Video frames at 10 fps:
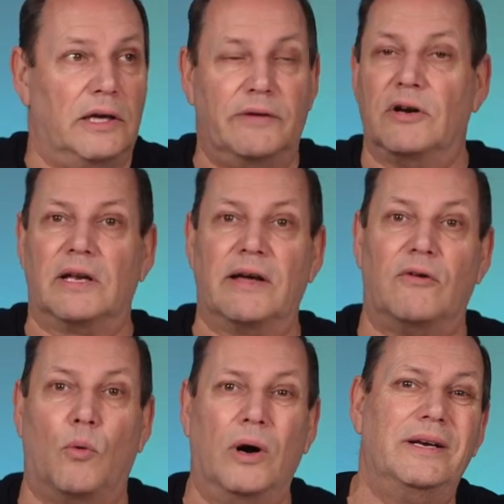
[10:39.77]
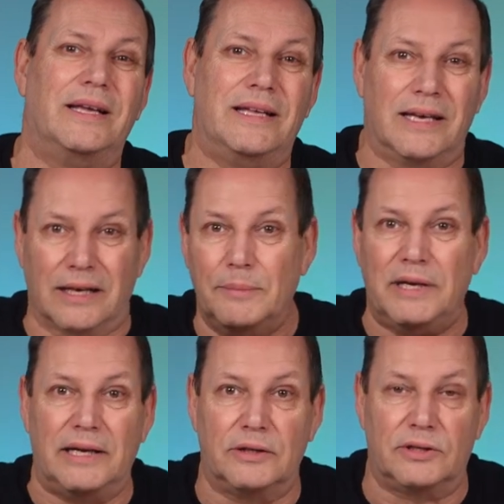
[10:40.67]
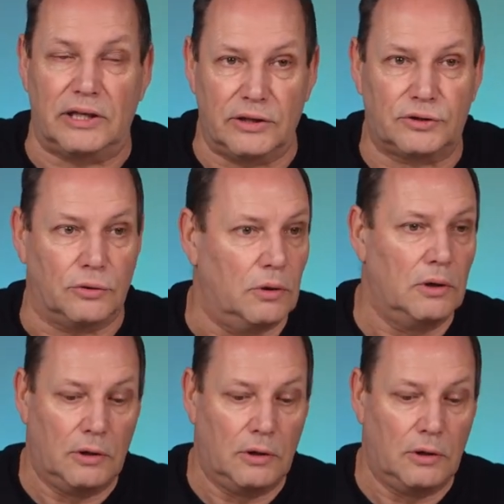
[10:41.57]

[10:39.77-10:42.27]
Even at level one, it eliminated the issue.